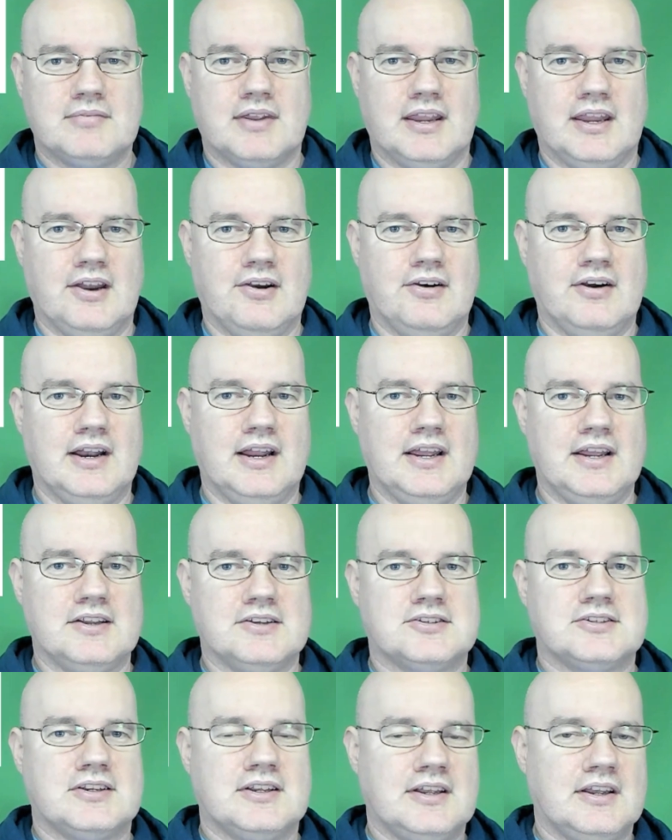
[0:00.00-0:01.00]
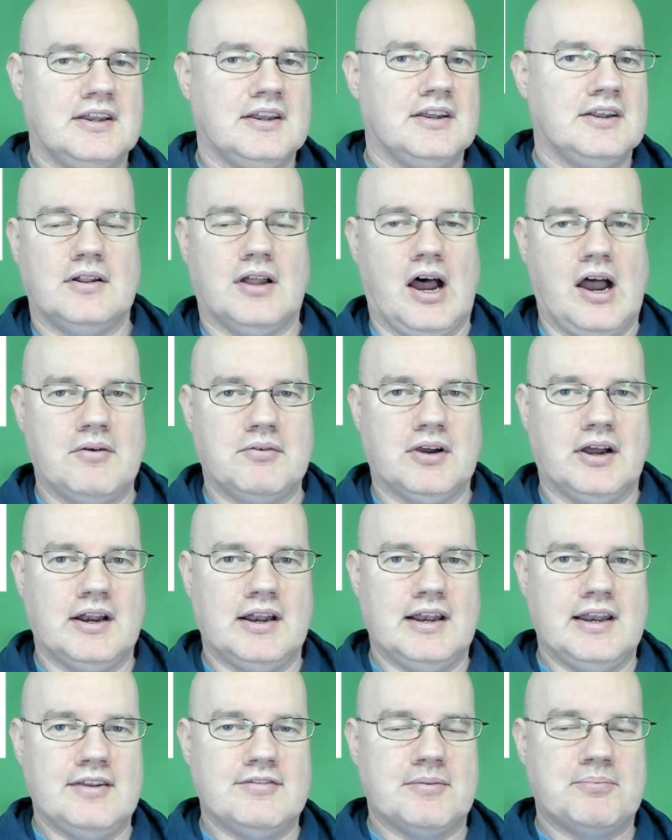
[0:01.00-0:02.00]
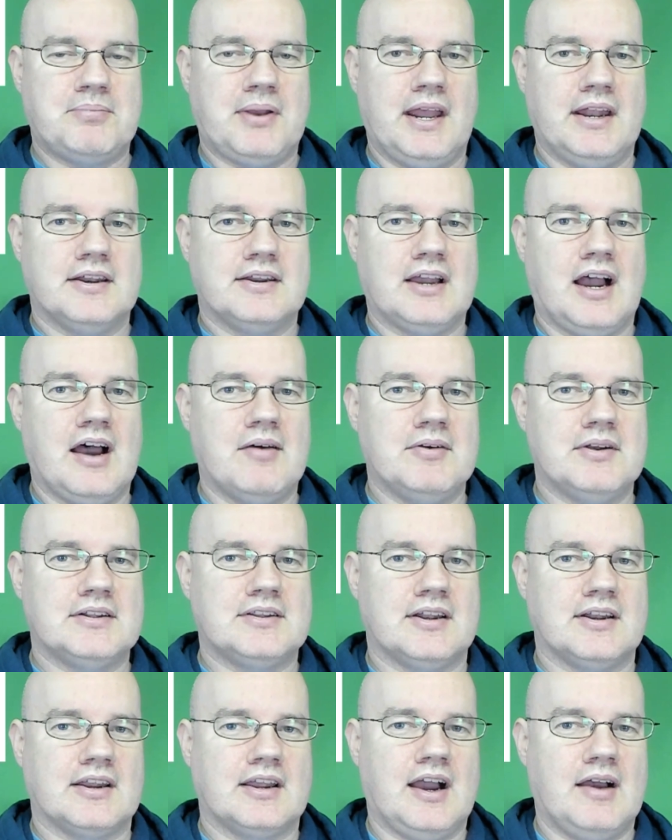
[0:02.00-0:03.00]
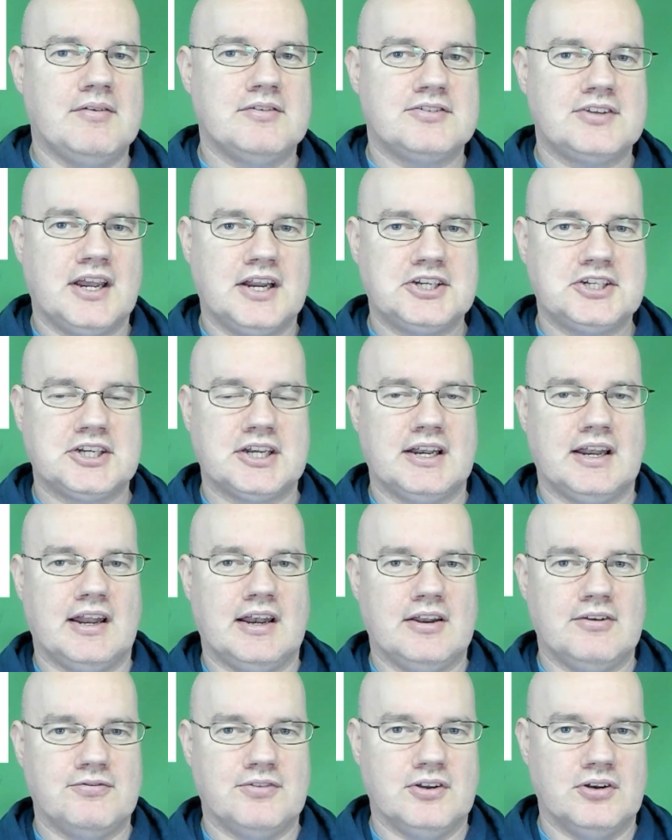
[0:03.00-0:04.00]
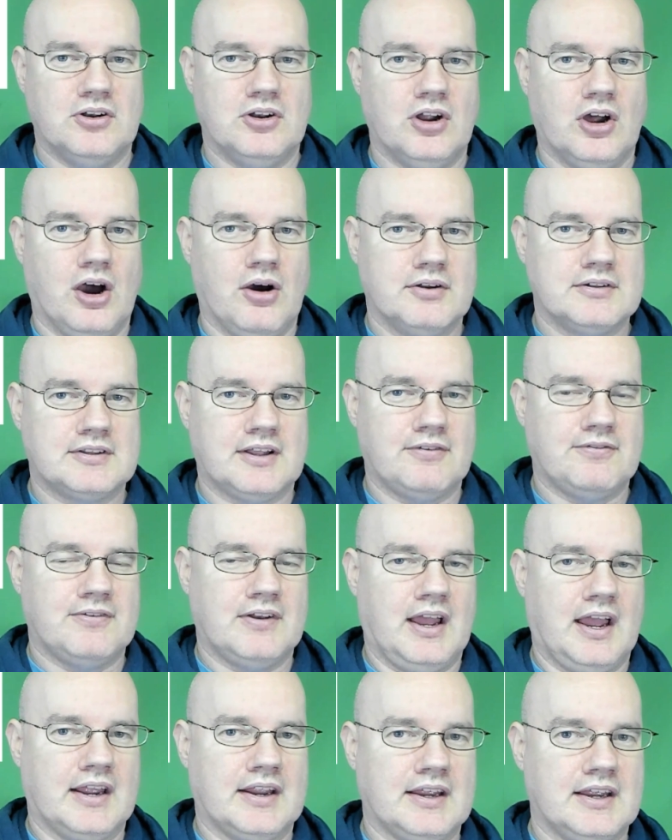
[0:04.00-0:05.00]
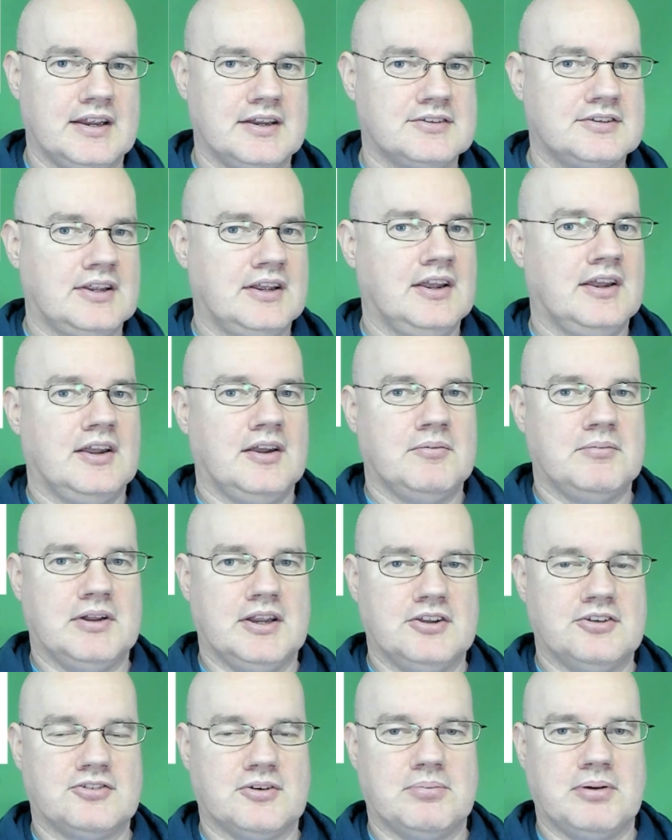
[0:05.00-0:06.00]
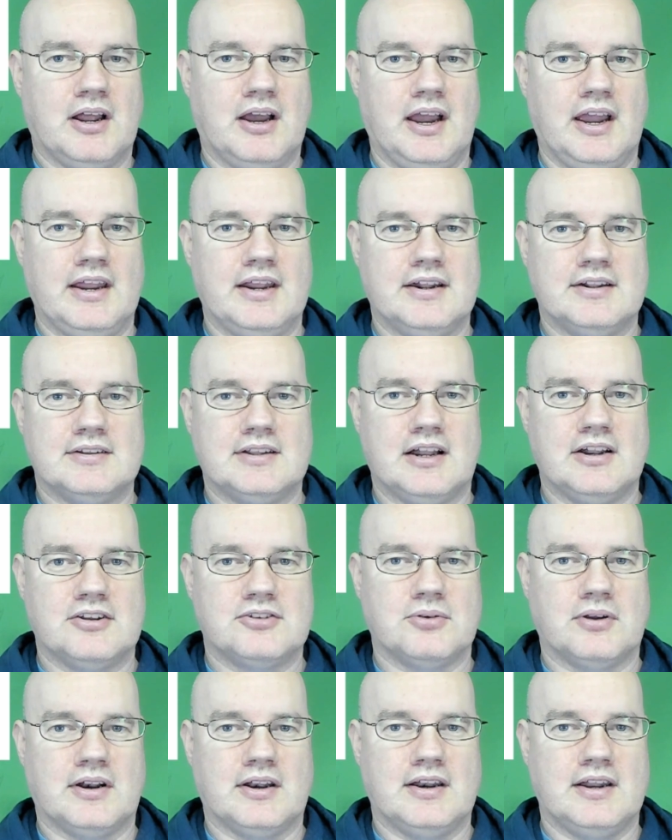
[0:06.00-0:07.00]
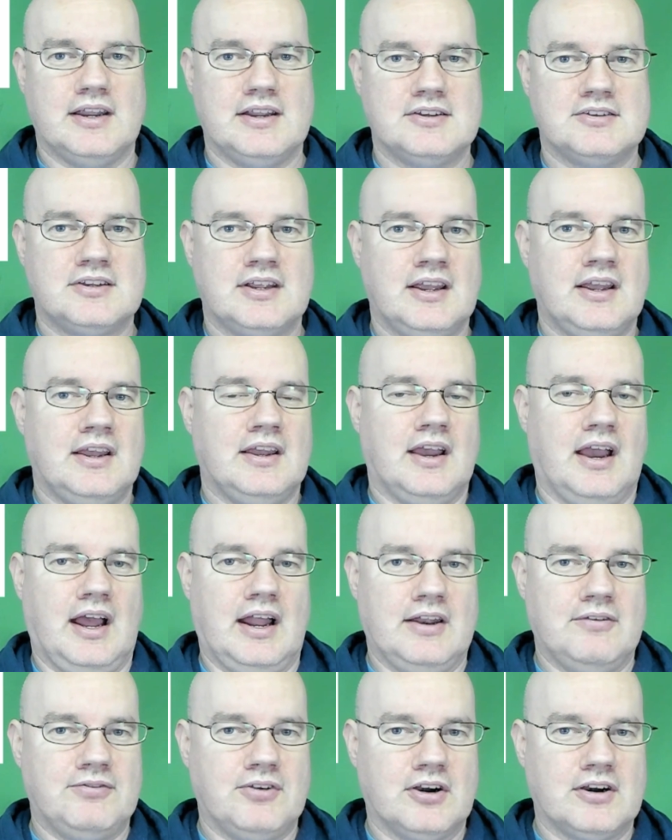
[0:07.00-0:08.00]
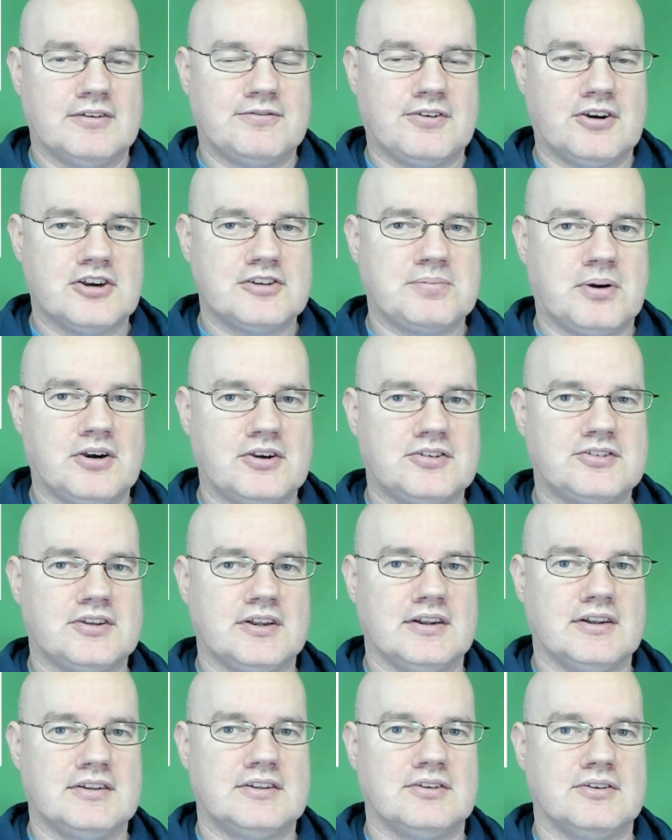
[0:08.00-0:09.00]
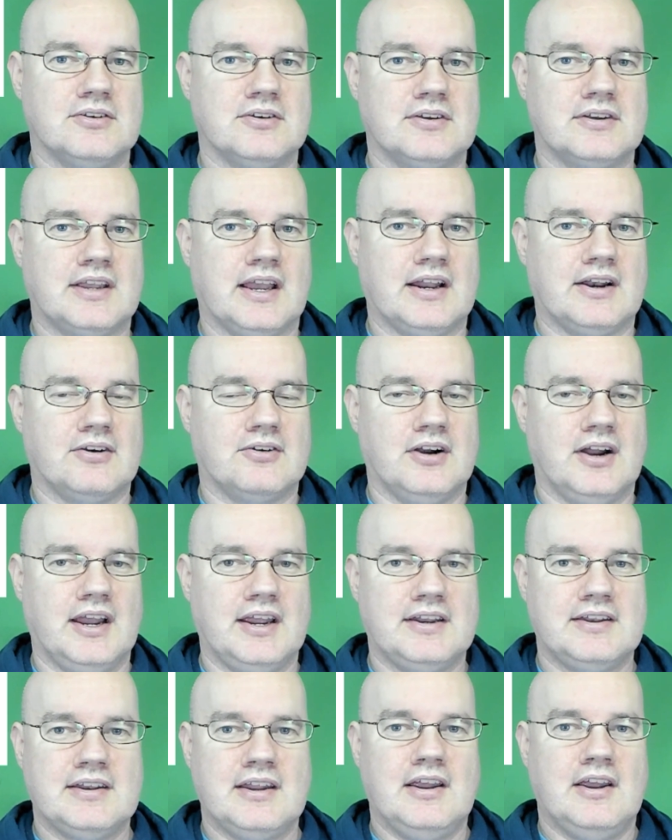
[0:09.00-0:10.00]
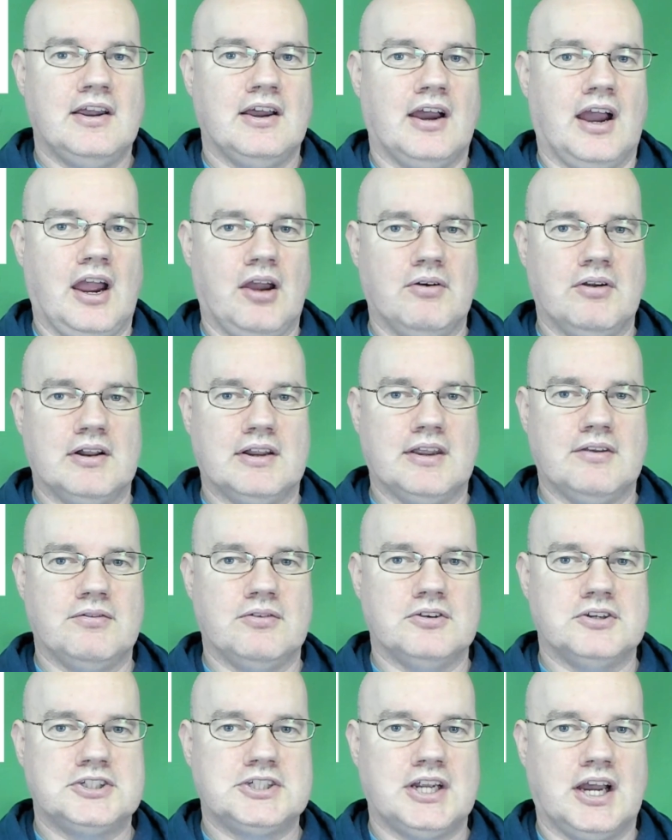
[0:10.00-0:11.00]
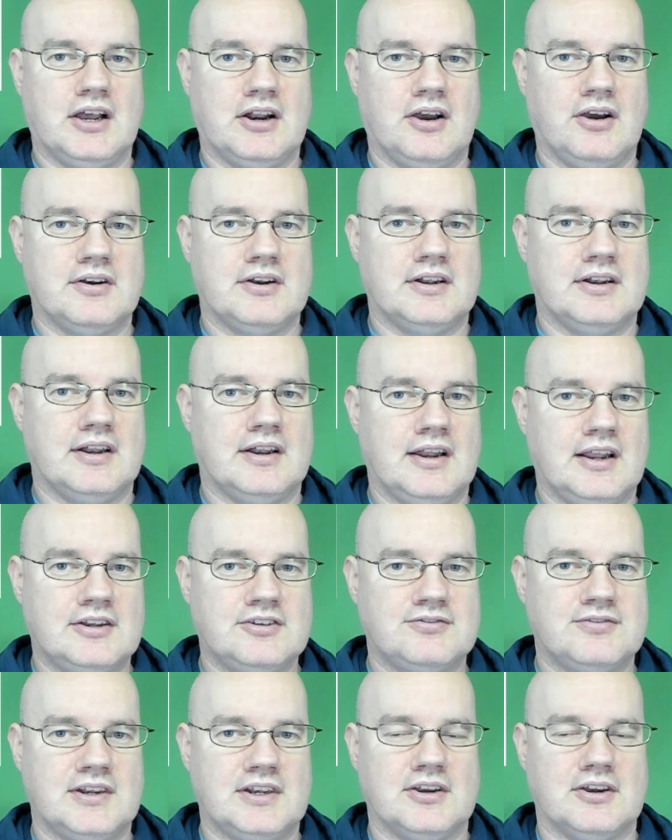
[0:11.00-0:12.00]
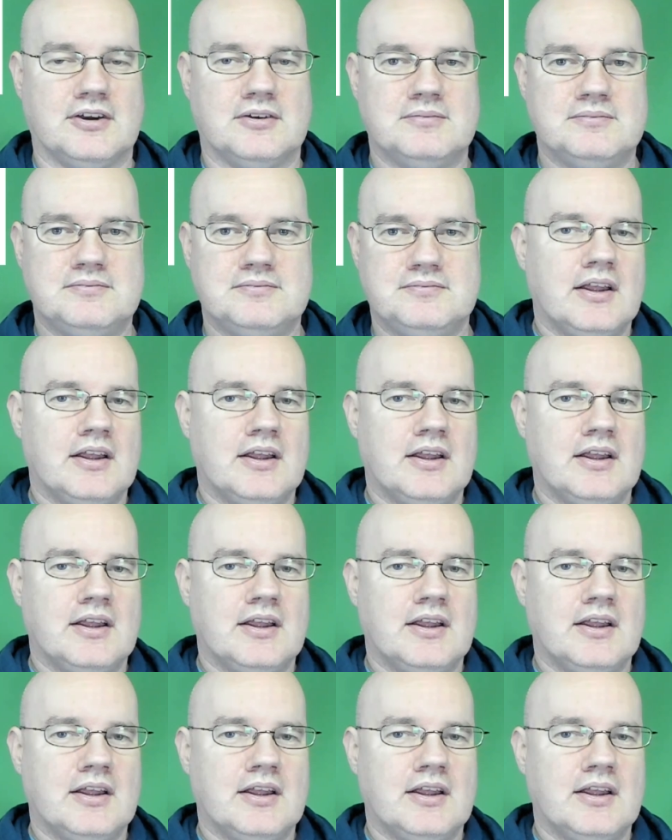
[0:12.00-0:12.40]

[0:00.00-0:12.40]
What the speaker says: Here it is. Now I'm going to leave a pinned comment in the comment section, and if you know what that flag is, please reply and tell us what it is. And if you're the first person to get it right, I will give you a shout out in the next video.